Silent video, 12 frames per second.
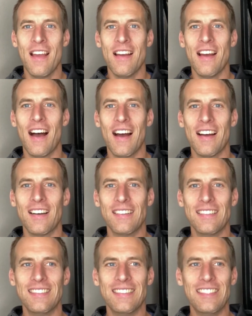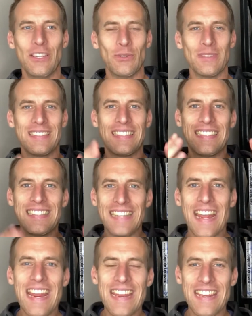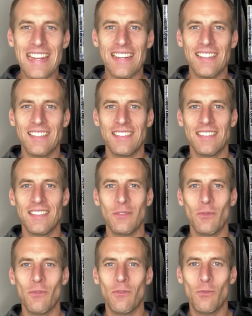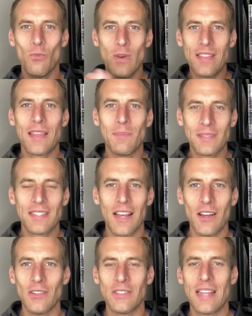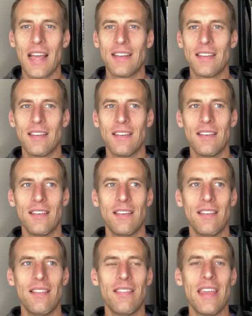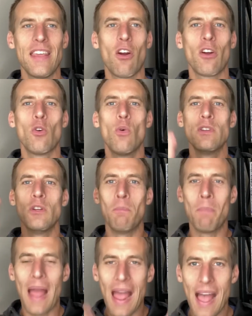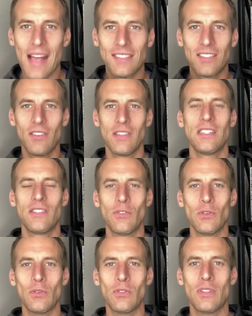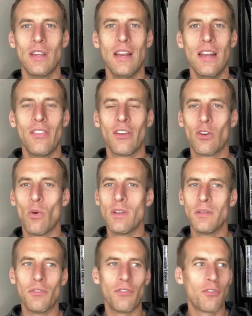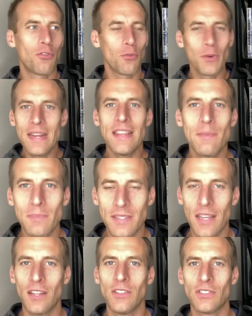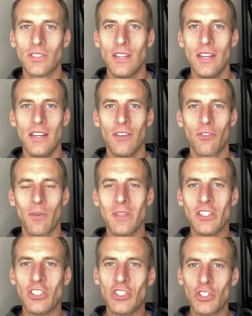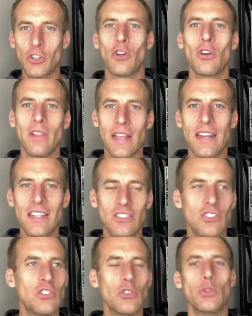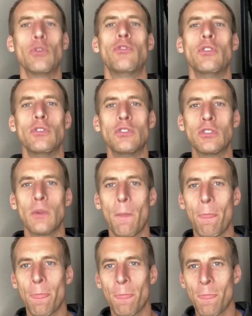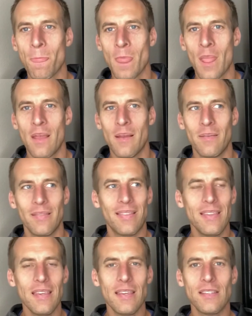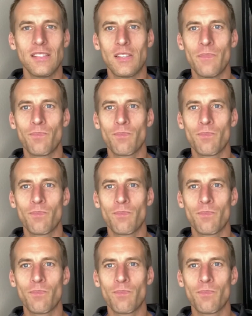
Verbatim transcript: uh, you know, stating with themselves that they are going to pass on these foods. They're going to free themselves from these sugar laden pseudofoods. The thing is,